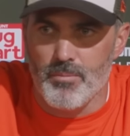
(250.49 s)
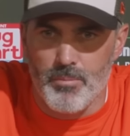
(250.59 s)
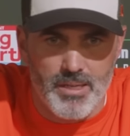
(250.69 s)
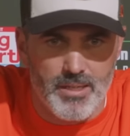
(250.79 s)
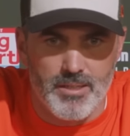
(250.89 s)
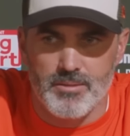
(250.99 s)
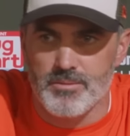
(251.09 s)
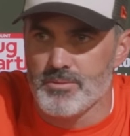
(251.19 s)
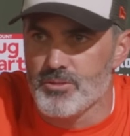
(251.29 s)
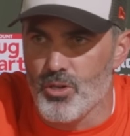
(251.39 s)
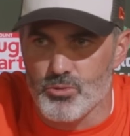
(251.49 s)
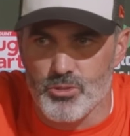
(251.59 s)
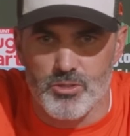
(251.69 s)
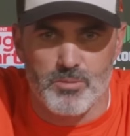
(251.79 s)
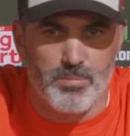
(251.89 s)
Me,
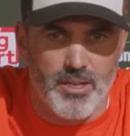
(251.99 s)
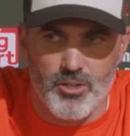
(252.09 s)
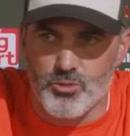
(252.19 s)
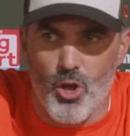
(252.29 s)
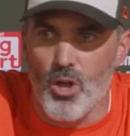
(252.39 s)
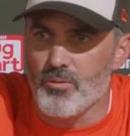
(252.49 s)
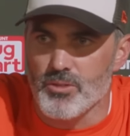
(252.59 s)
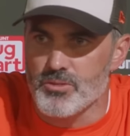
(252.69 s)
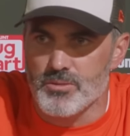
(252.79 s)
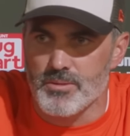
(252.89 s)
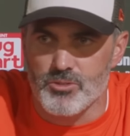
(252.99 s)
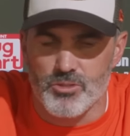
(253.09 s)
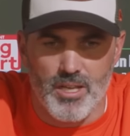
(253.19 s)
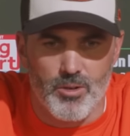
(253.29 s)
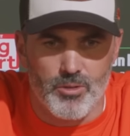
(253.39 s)
coaches, players, all of us. That's
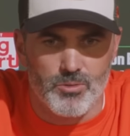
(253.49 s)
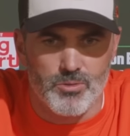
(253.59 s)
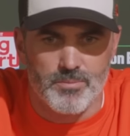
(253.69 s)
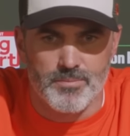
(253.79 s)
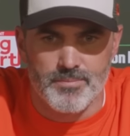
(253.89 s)
just how it goes.